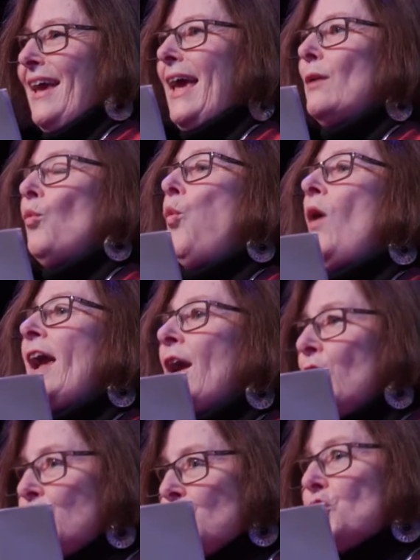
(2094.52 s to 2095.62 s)
And
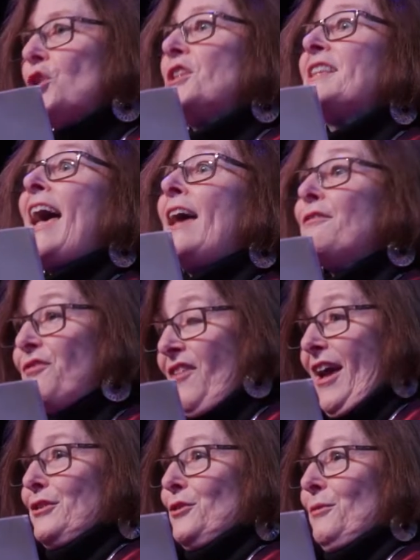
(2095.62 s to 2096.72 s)
where should that
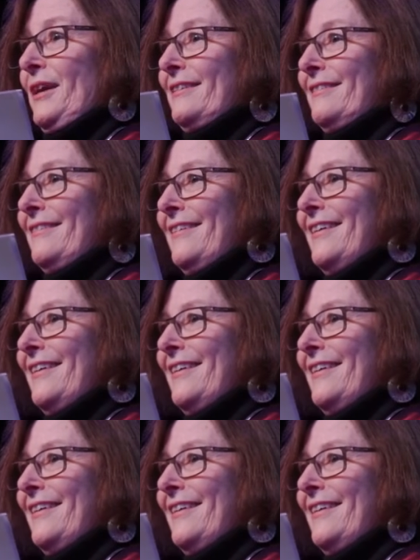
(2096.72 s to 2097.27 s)
factor in